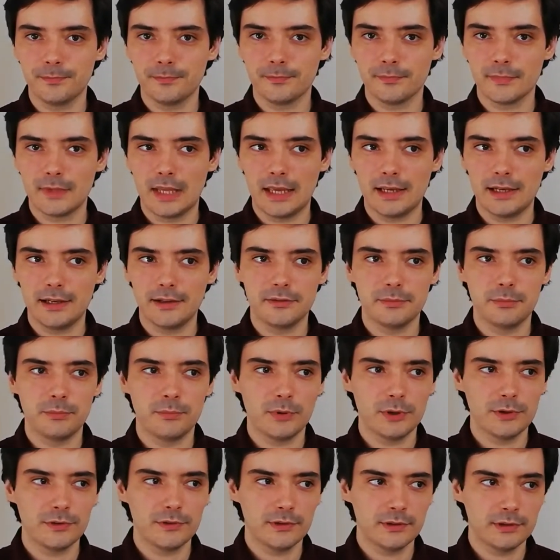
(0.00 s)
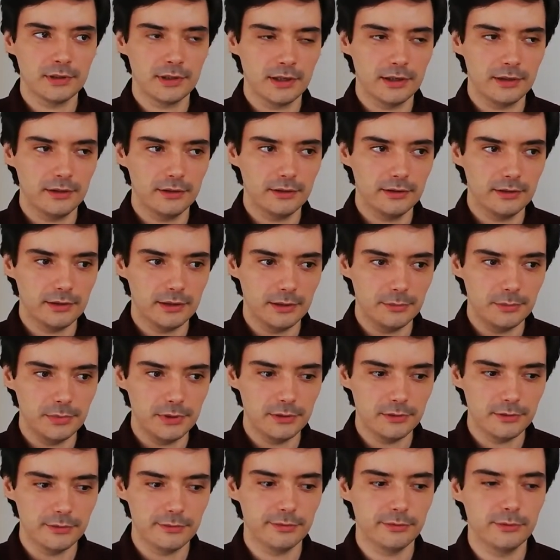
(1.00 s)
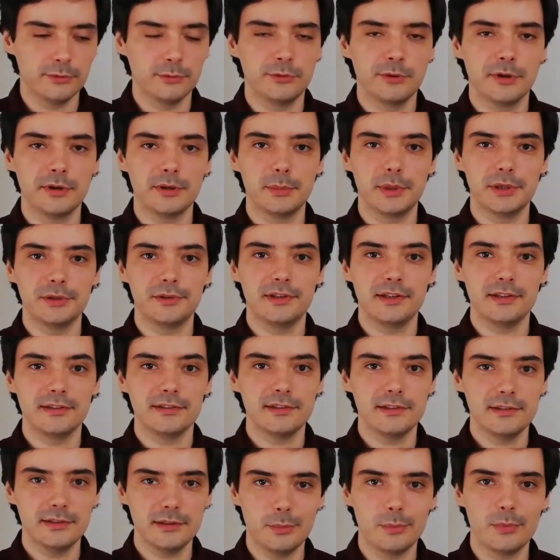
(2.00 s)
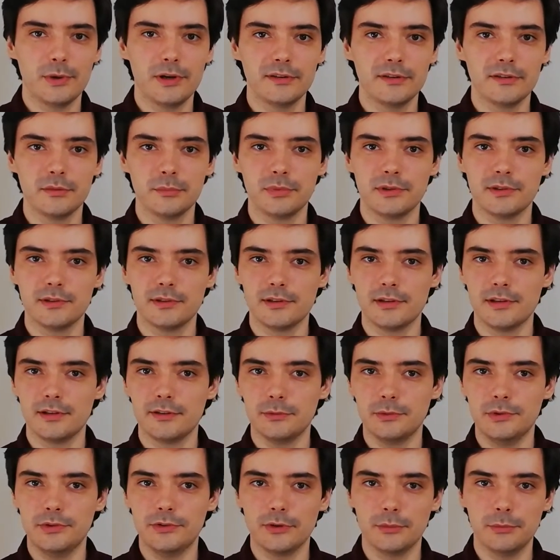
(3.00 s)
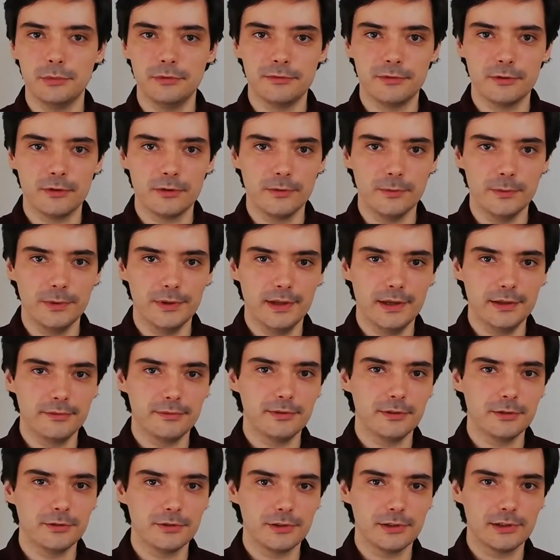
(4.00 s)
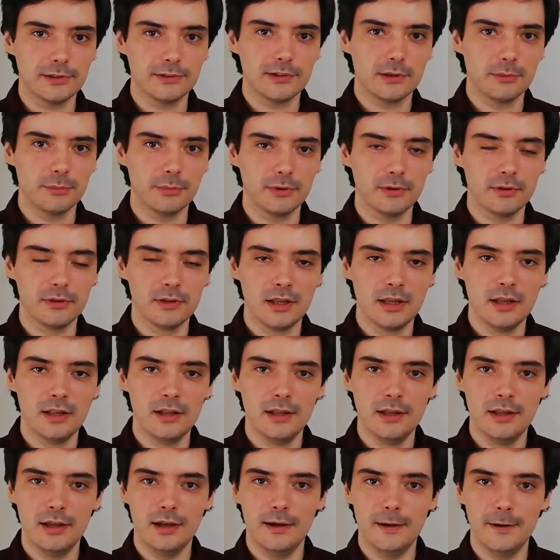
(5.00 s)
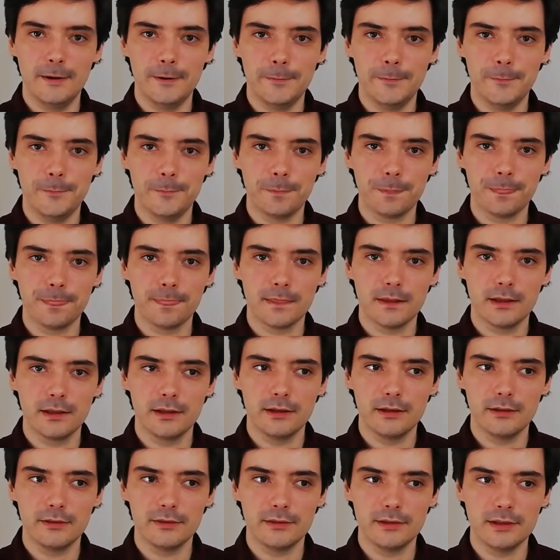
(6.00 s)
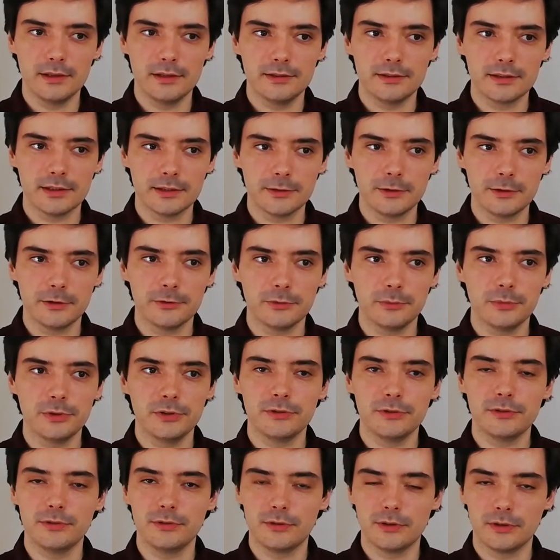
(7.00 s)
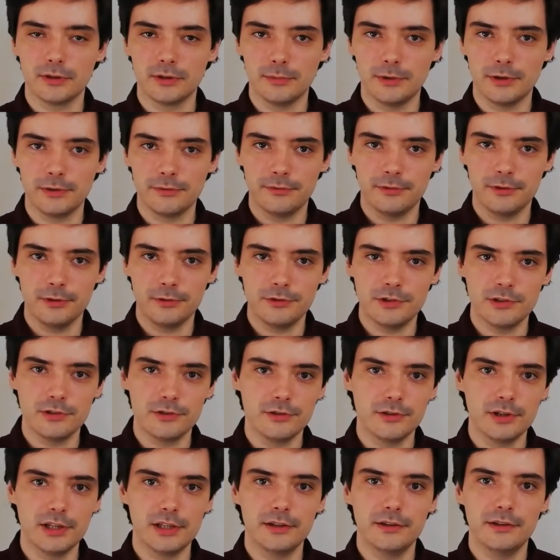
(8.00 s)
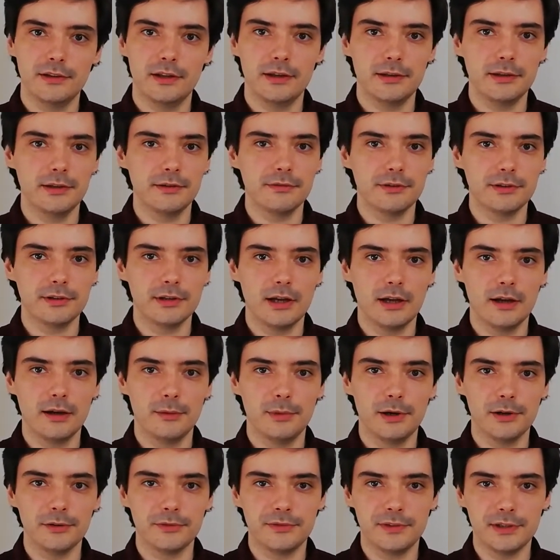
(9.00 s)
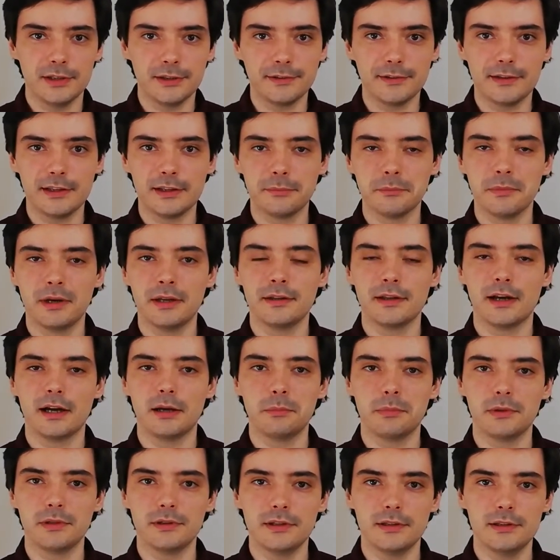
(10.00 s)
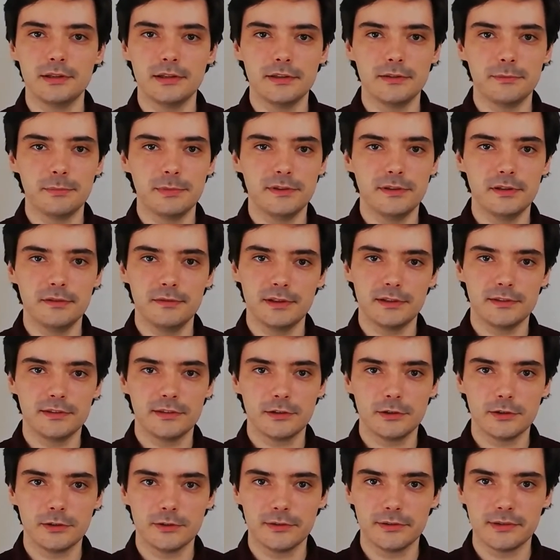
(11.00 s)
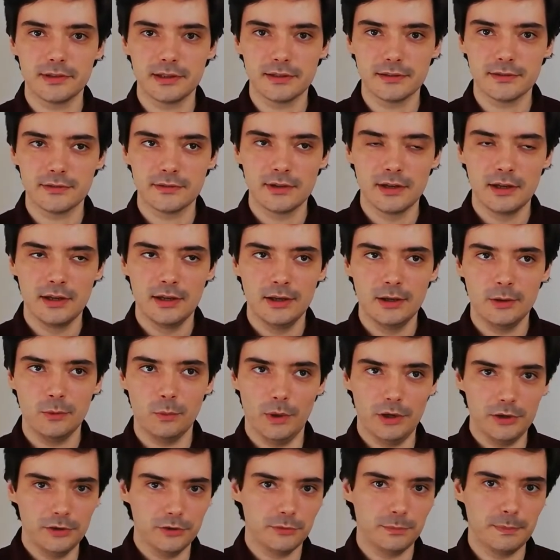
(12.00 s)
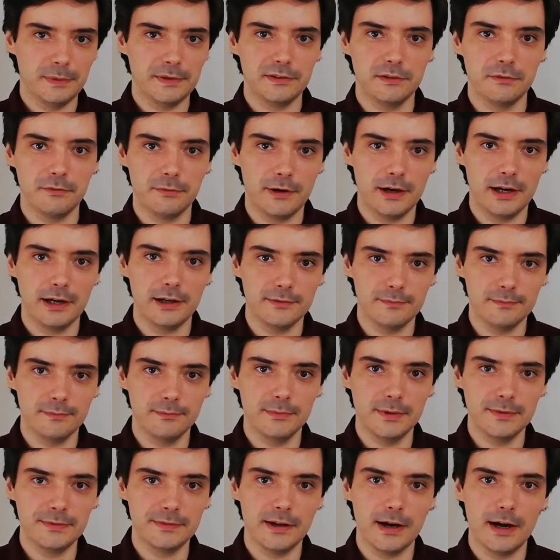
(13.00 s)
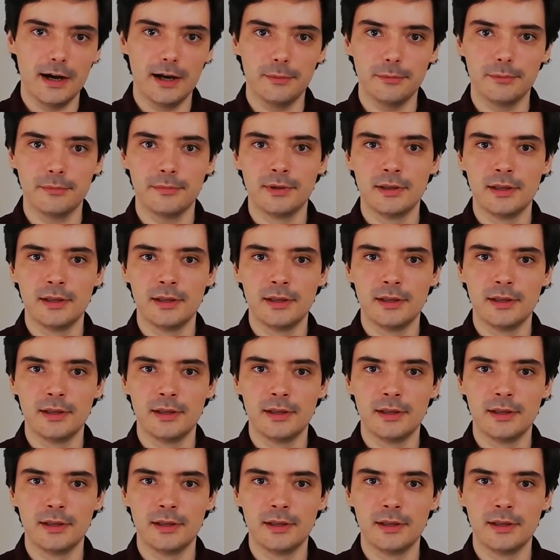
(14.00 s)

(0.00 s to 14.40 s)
I guess present can be used to talk about things in the present, but as we saw before with that future example, it can also be used to talk about future and even about things that might happen in a specific circumstance where you specify the time